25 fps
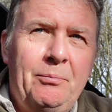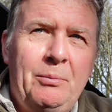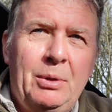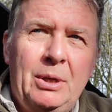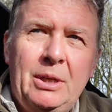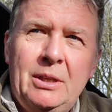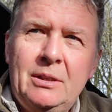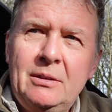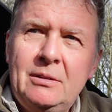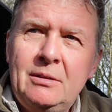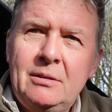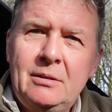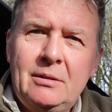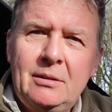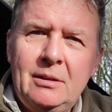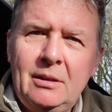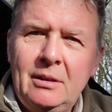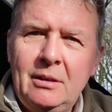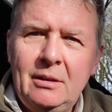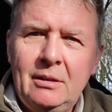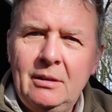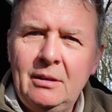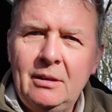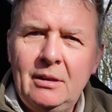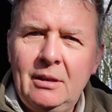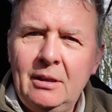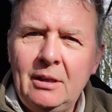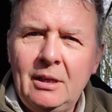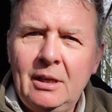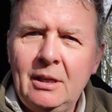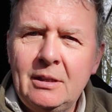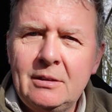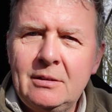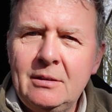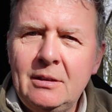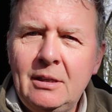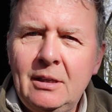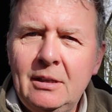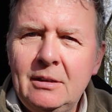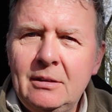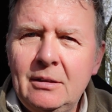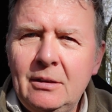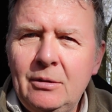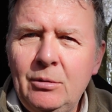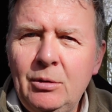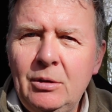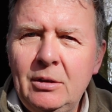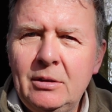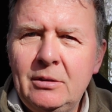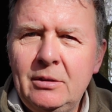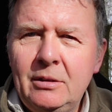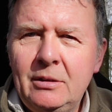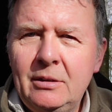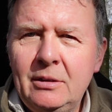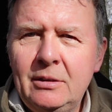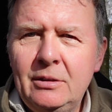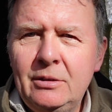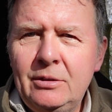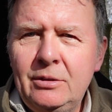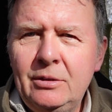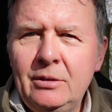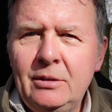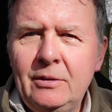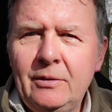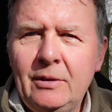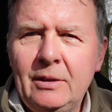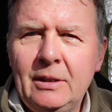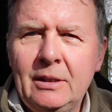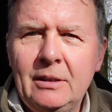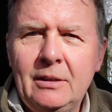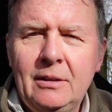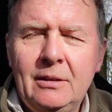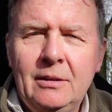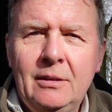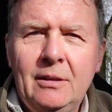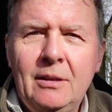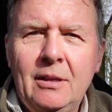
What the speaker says: but it hasn't had the quality that it should have had.